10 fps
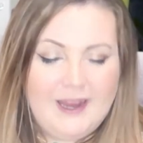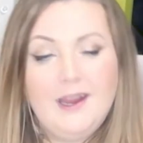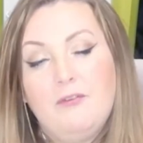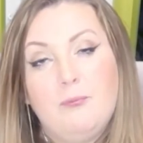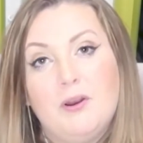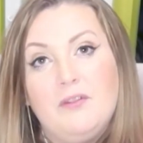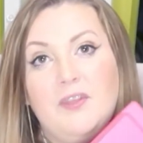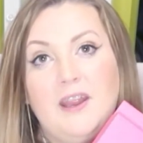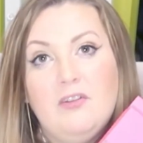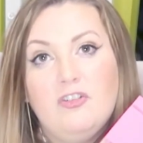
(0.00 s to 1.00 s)
I might give one
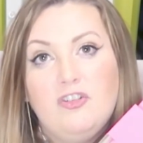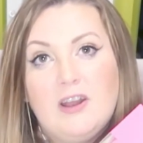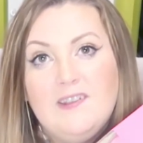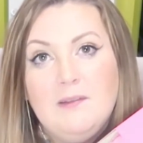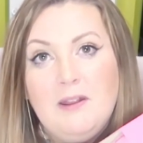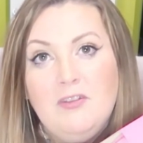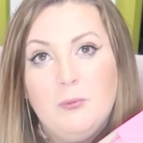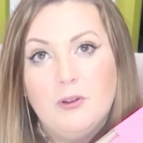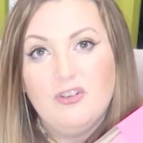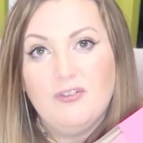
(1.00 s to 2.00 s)
of these to Jasmine
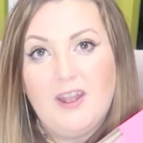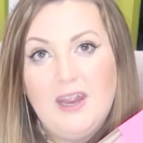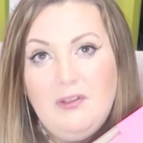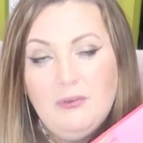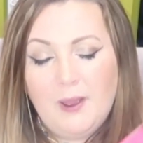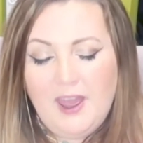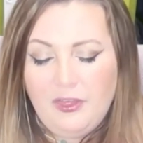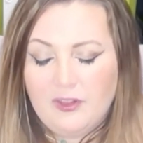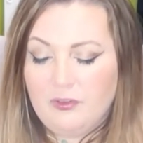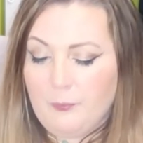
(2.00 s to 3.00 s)
to wash her face
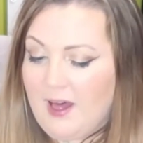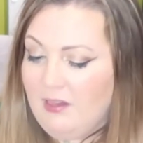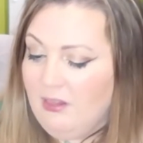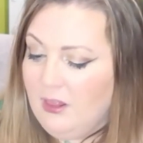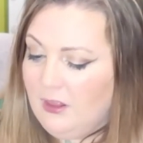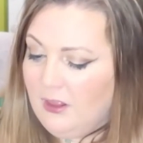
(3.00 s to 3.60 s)
with as well.